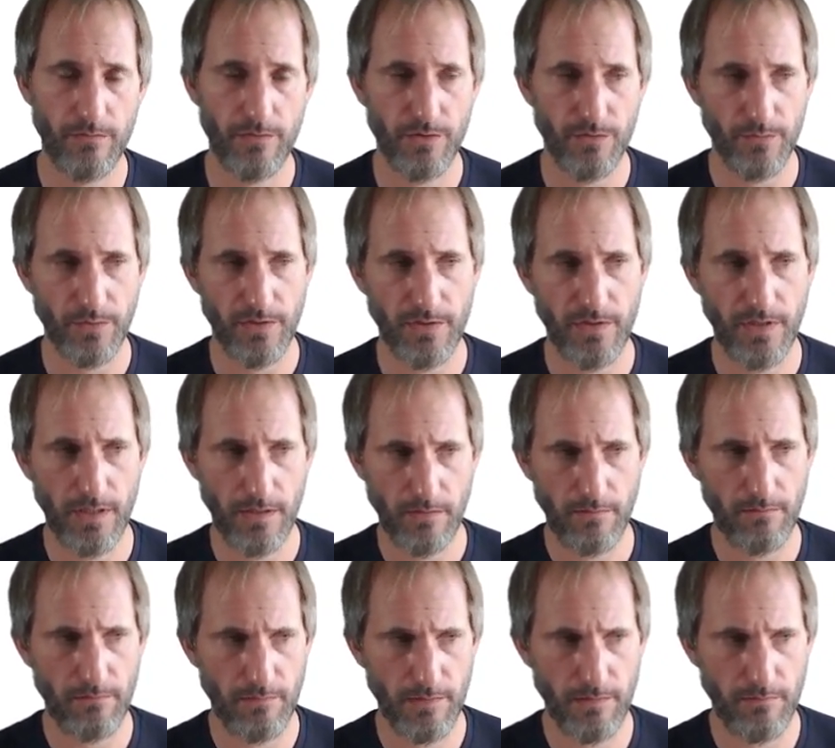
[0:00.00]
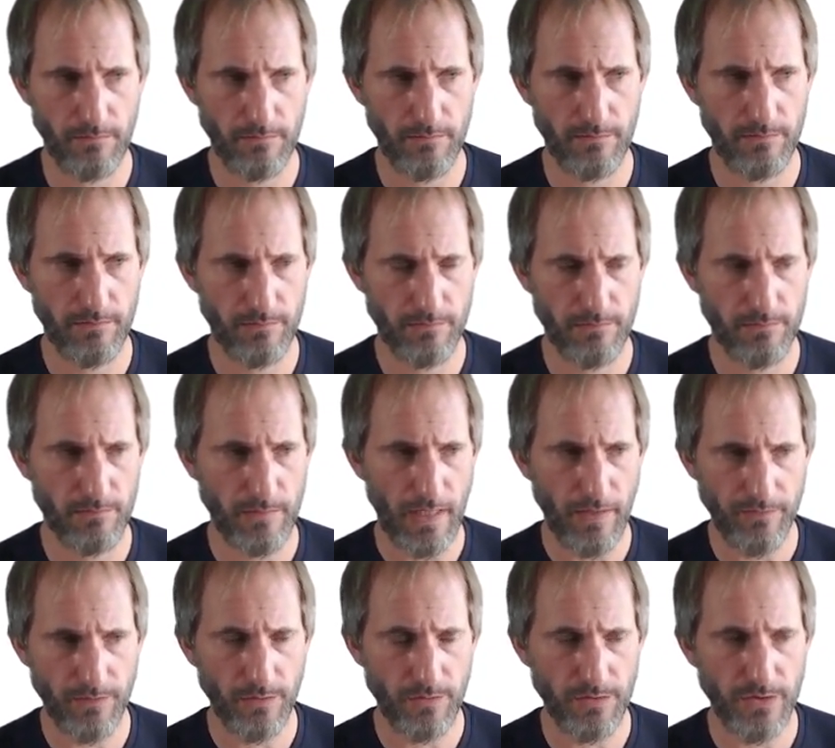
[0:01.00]
So we take
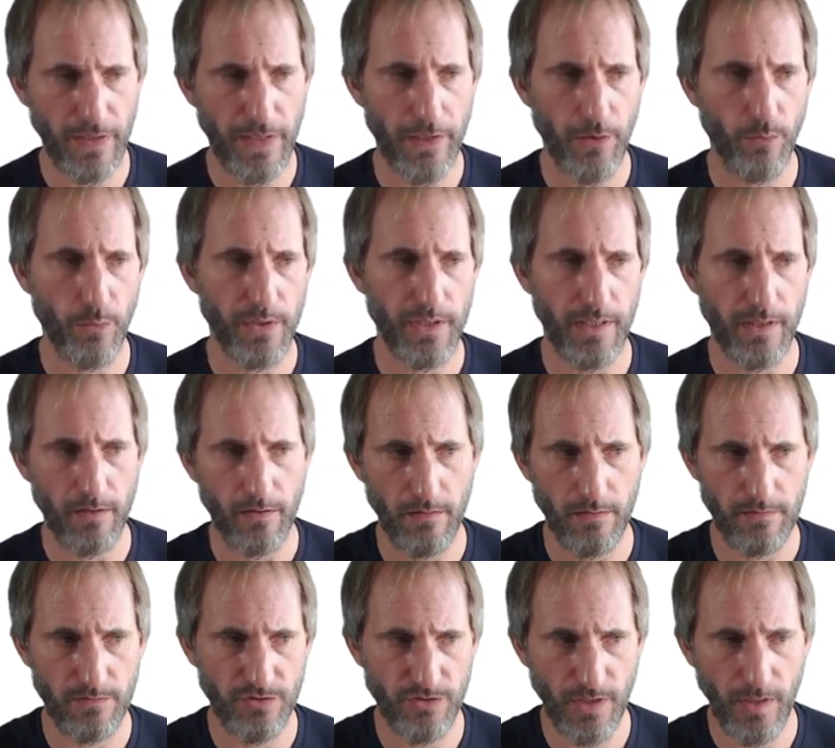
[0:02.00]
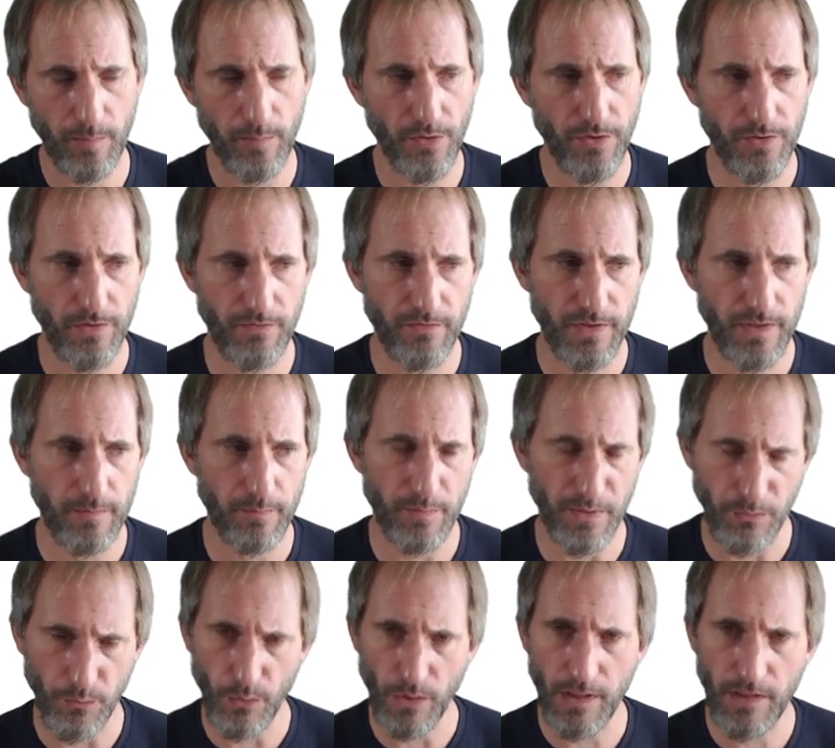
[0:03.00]
have the container, we take a checkpoint of it,
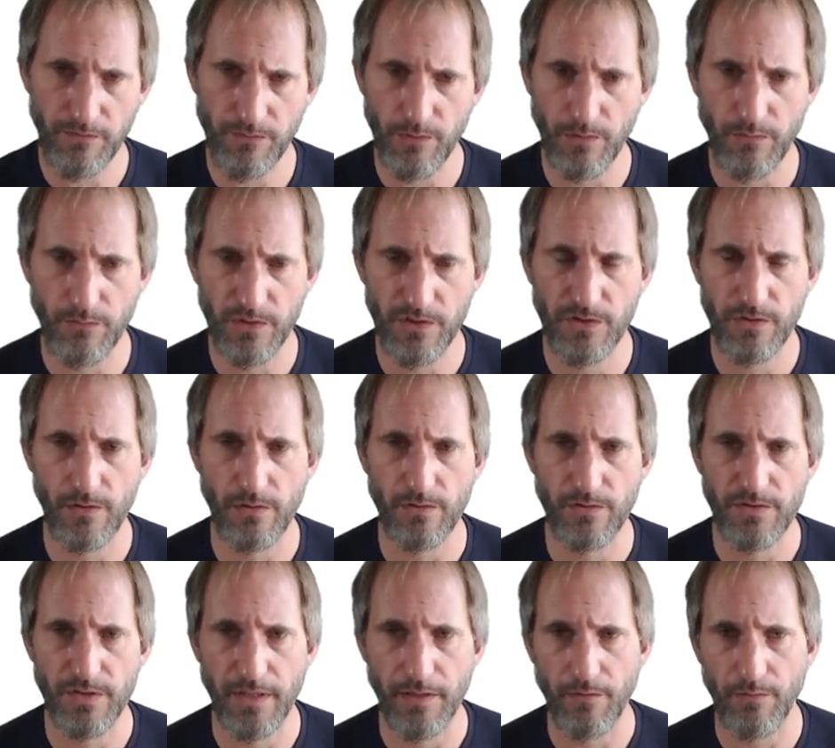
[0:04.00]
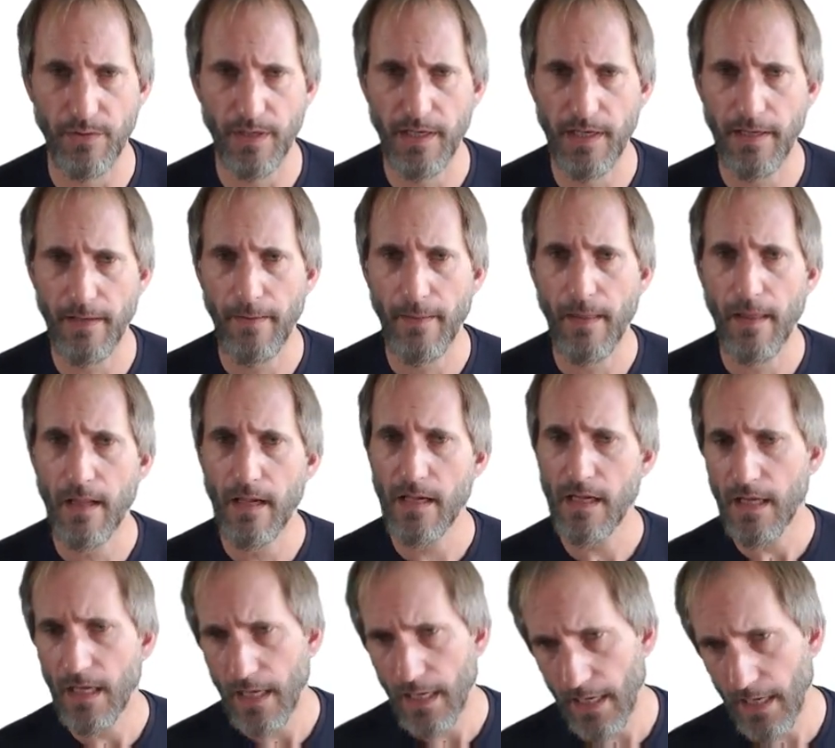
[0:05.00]
but we leave the original container running,
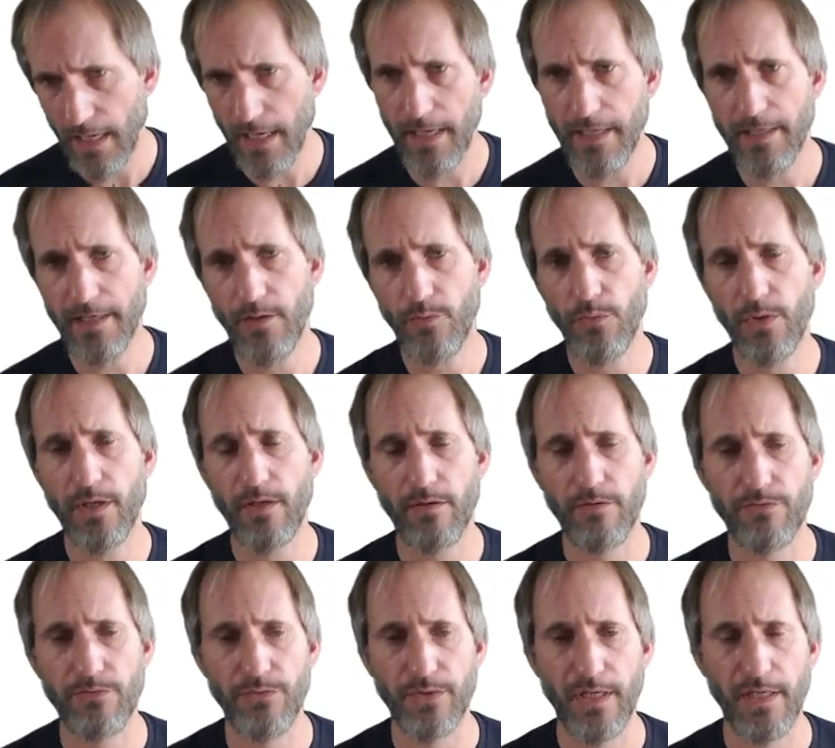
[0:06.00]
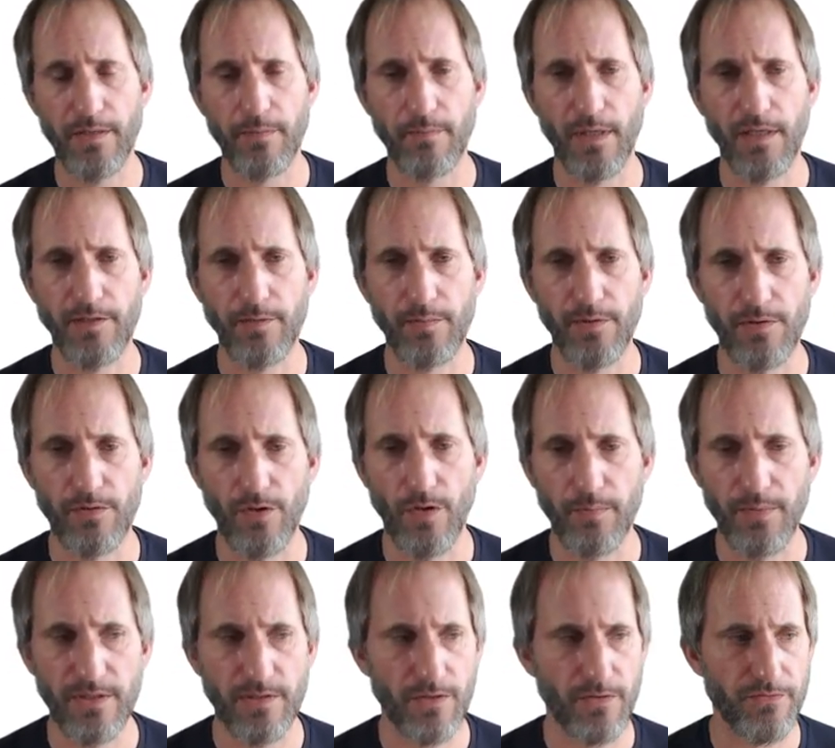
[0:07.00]
and then we can create multiple
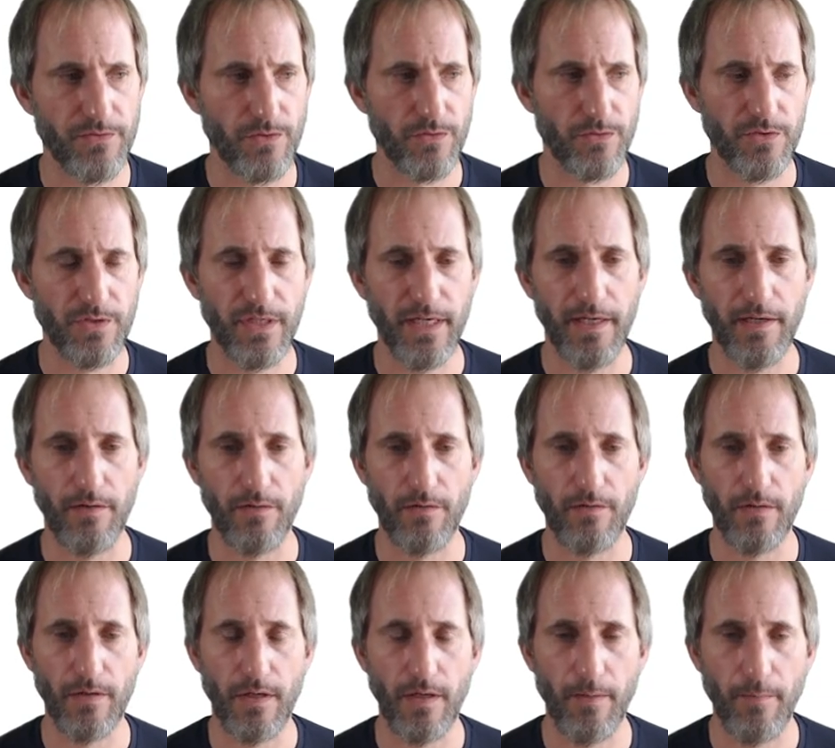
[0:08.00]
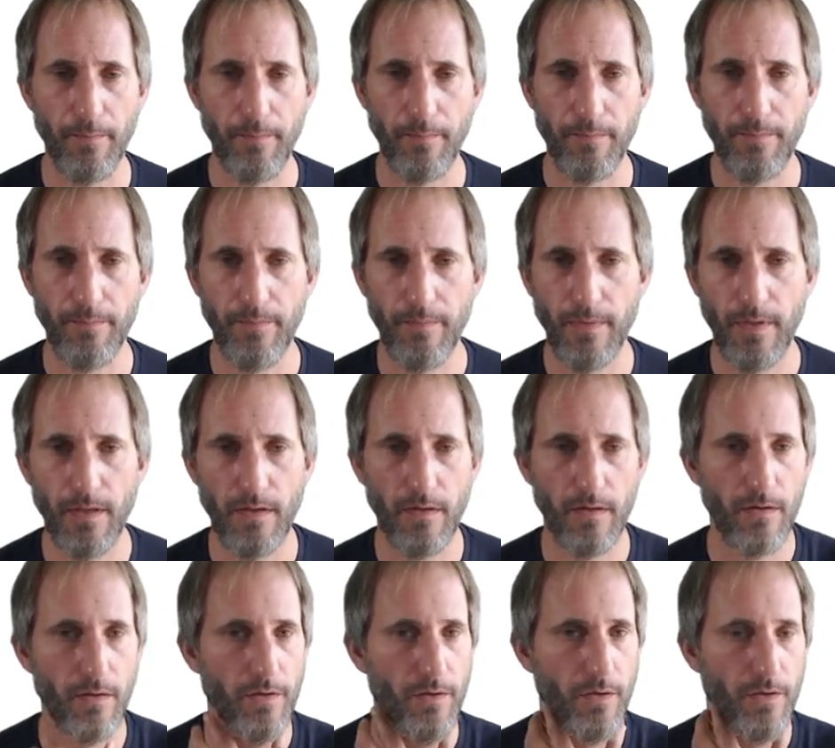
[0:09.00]
copies of the container um,
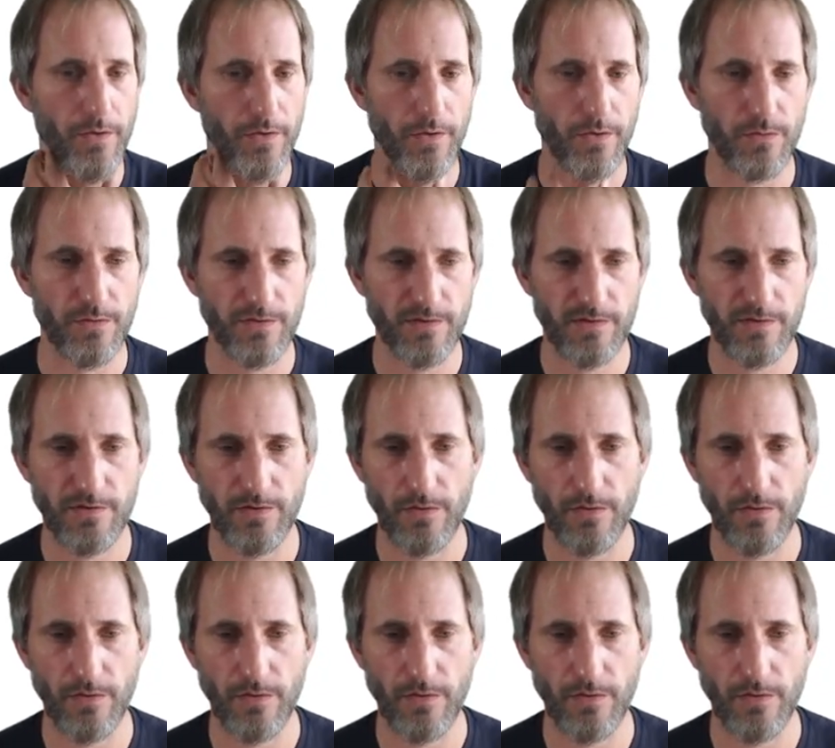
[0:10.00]
on the host.